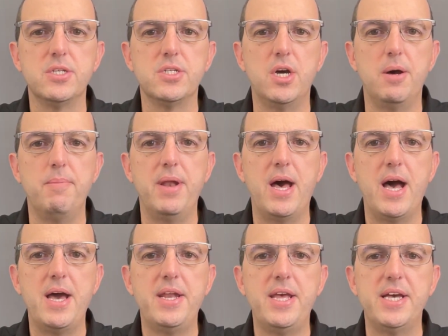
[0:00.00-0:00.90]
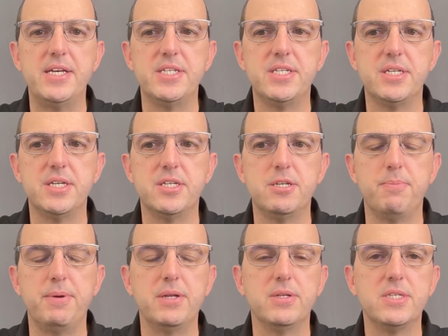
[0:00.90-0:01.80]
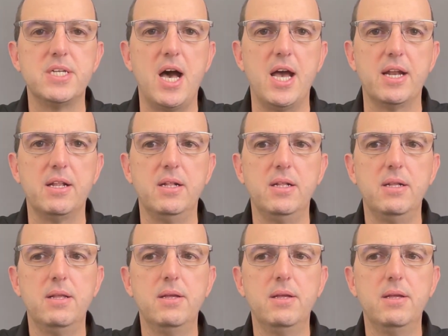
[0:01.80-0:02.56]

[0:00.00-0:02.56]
Psalm 9 has a typical title,